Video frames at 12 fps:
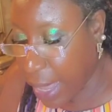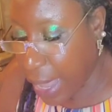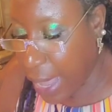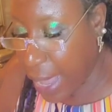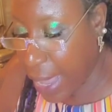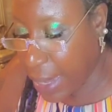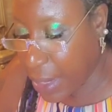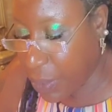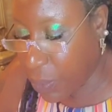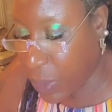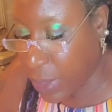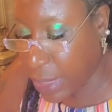And
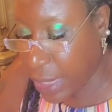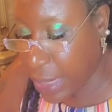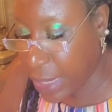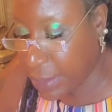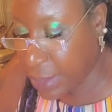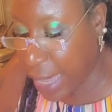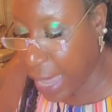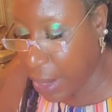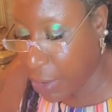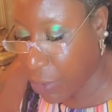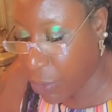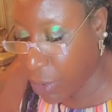within this
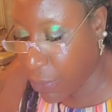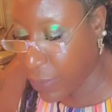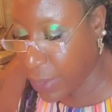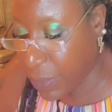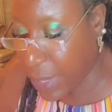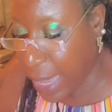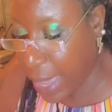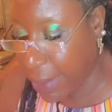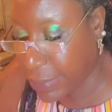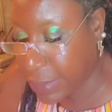category, we have